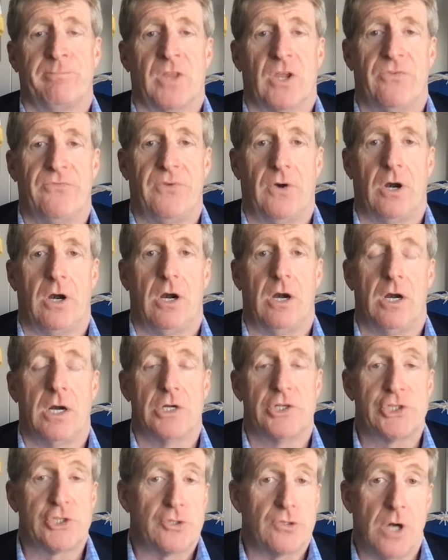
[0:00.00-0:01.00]
for
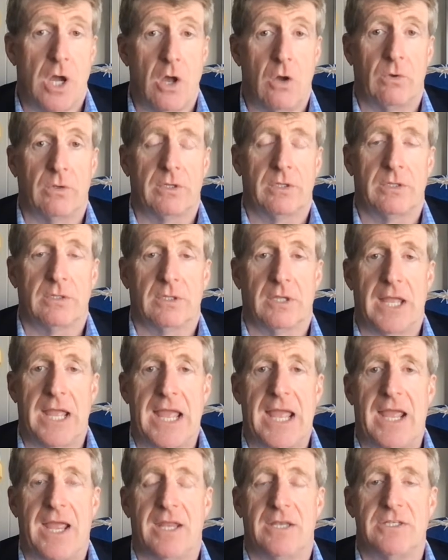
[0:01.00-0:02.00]
stroke
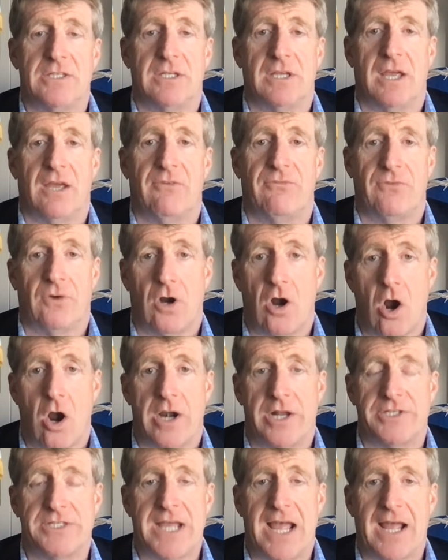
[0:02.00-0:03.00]
and for a
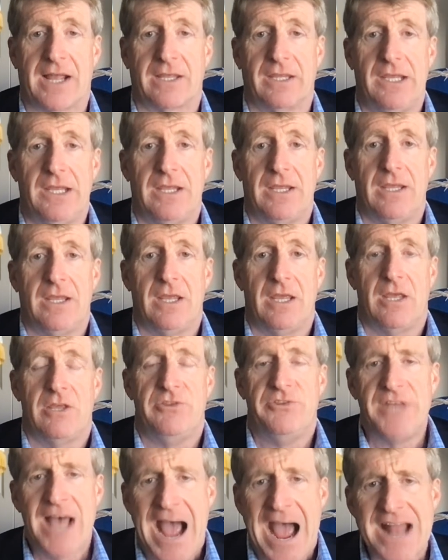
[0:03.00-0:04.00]
heart attack?
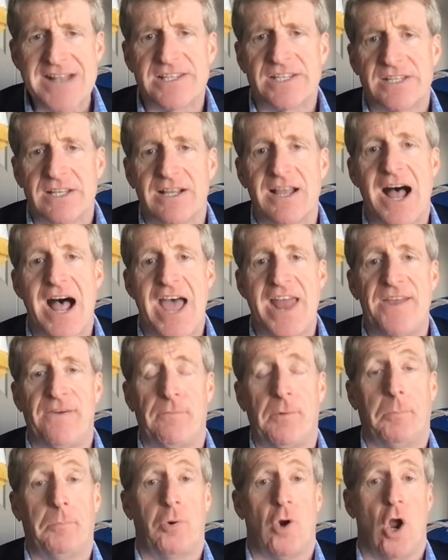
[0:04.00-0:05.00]
That's the kind of
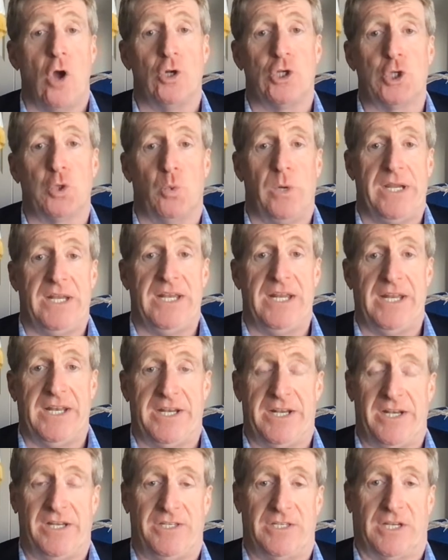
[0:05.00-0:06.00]
approach we need
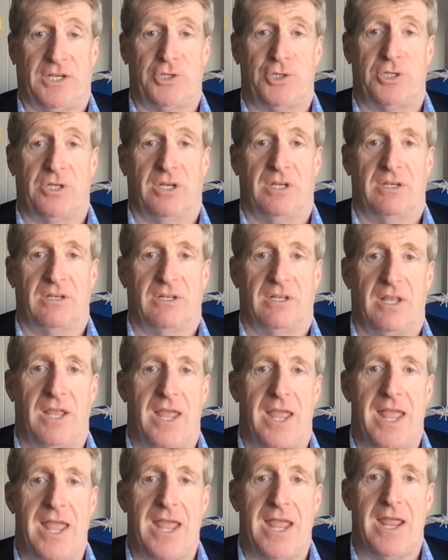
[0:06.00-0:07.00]
in addiction
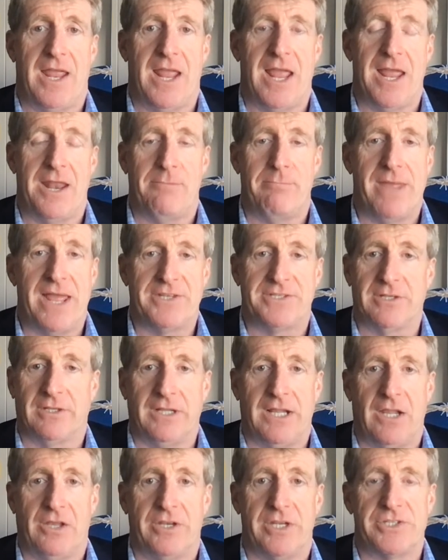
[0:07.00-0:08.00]
and mental
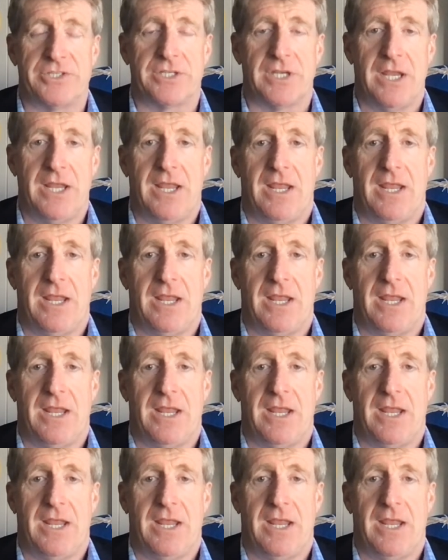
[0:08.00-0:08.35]
illness.